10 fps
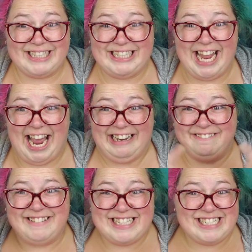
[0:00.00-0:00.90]
yeah,
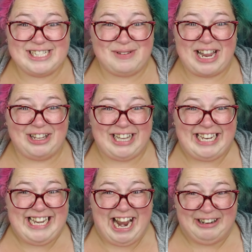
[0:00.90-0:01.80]
this is what I look
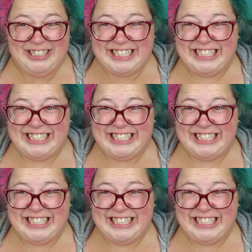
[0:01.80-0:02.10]
like now.